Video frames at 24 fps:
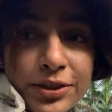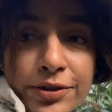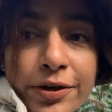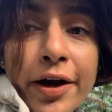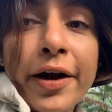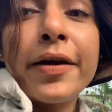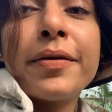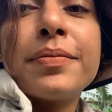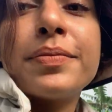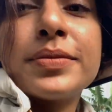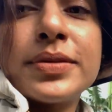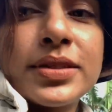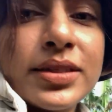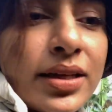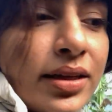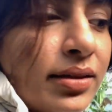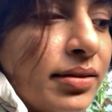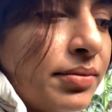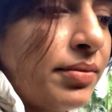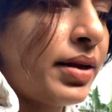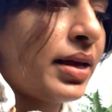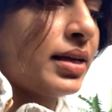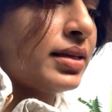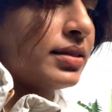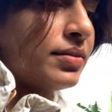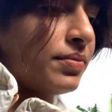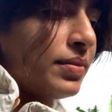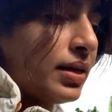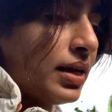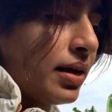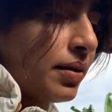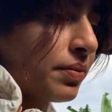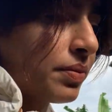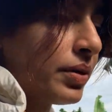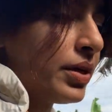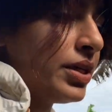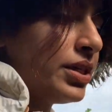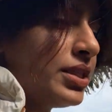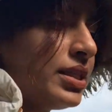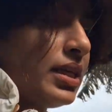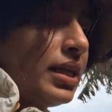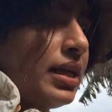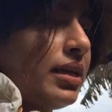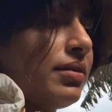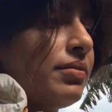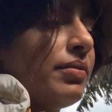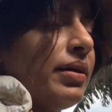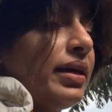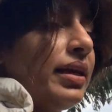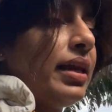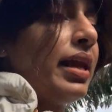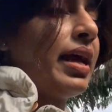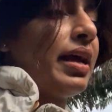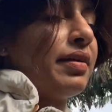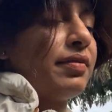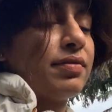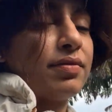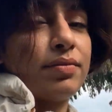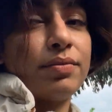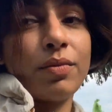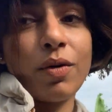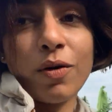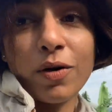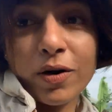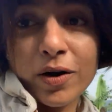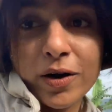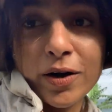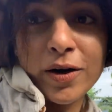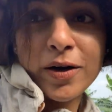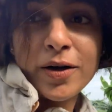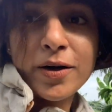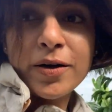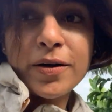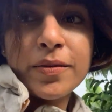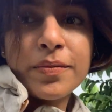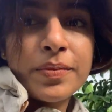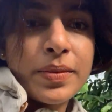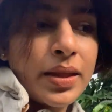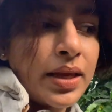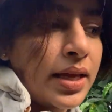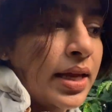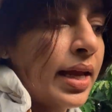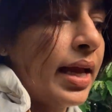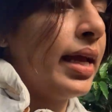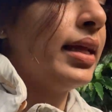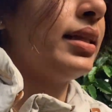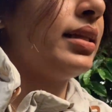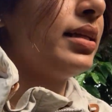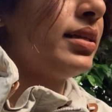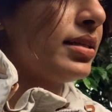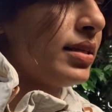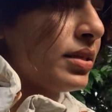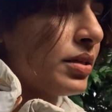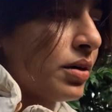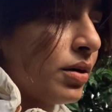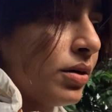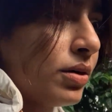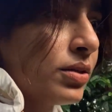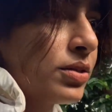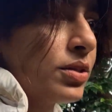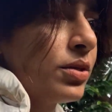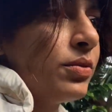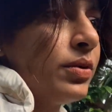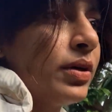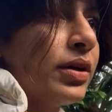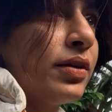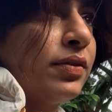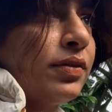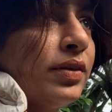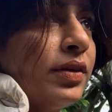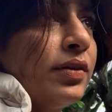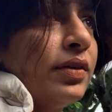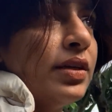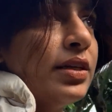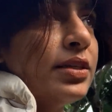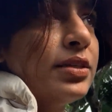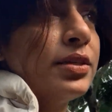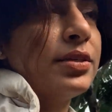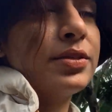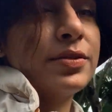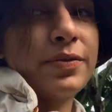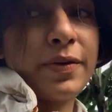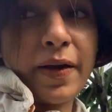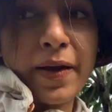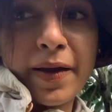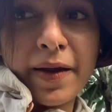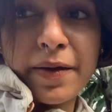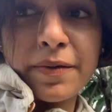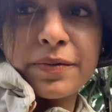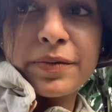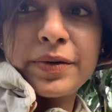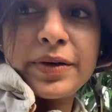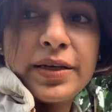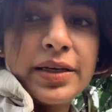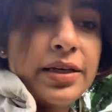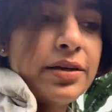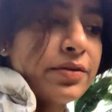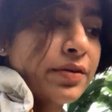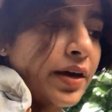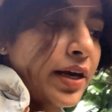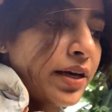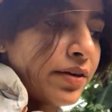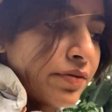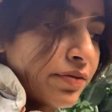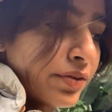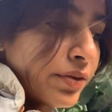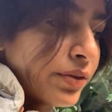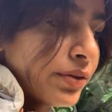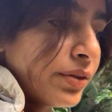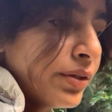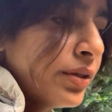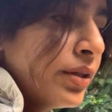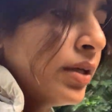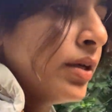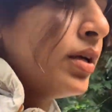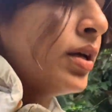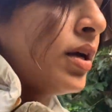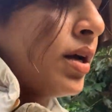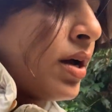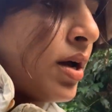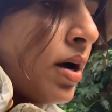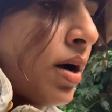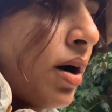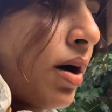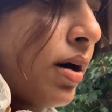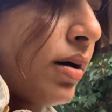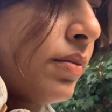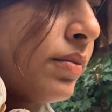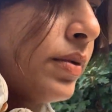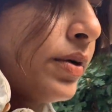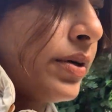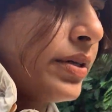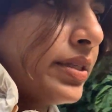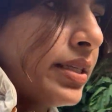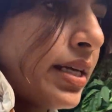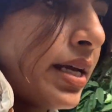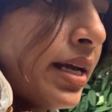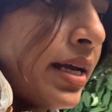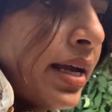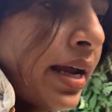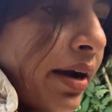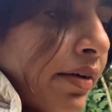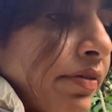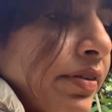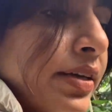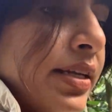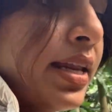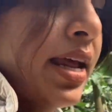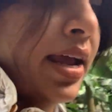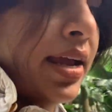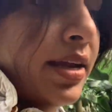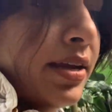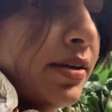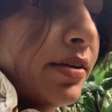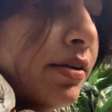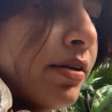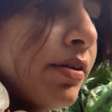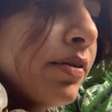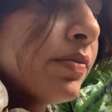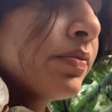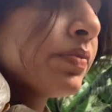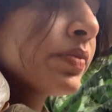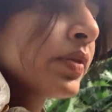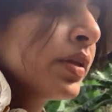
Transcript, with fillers: trips that makes me appreciate my life more and this is also one of the reasons why I'm really grateful almost every day you know